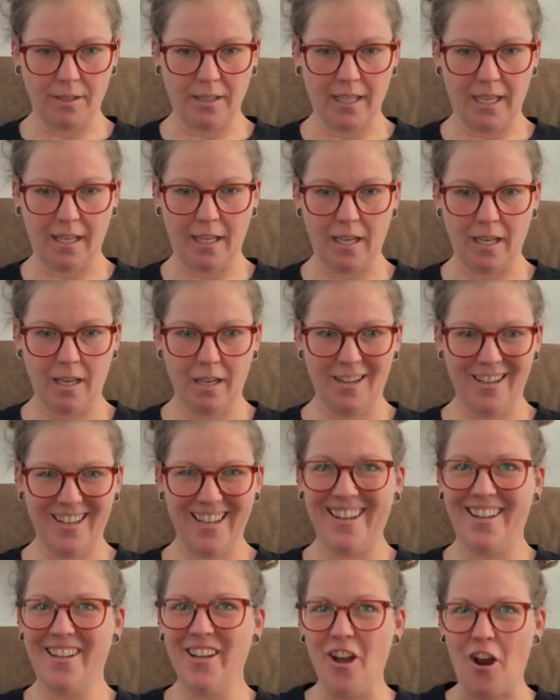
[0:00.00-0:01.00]
Like,
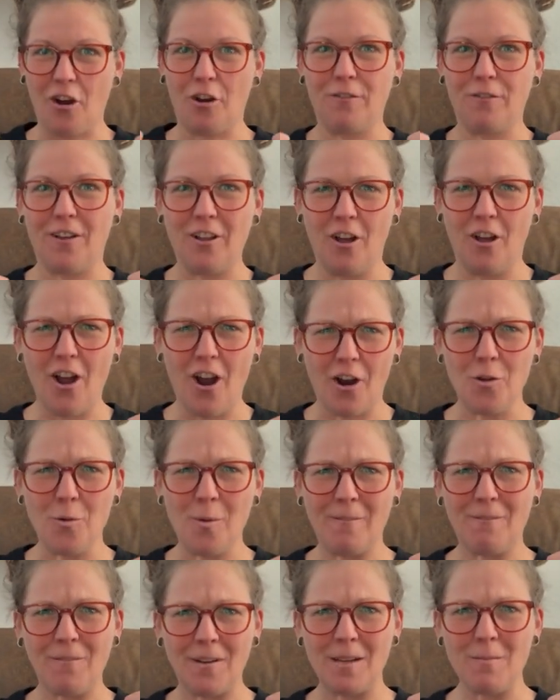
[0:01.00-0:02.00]
are you
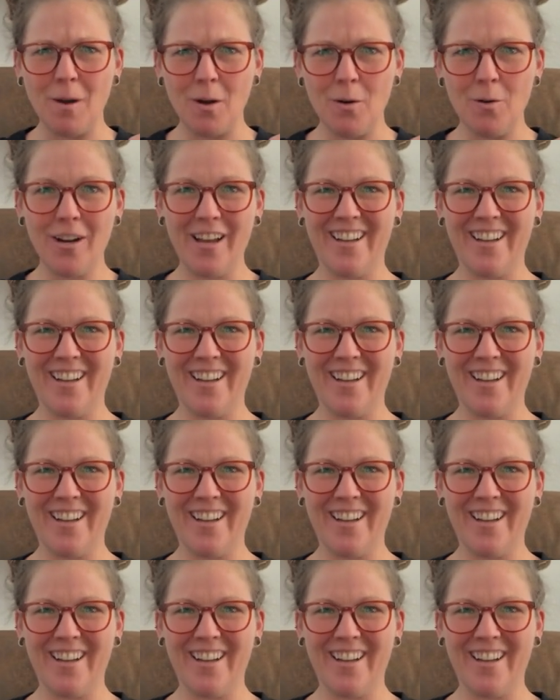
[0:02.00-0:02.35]
in fight mode?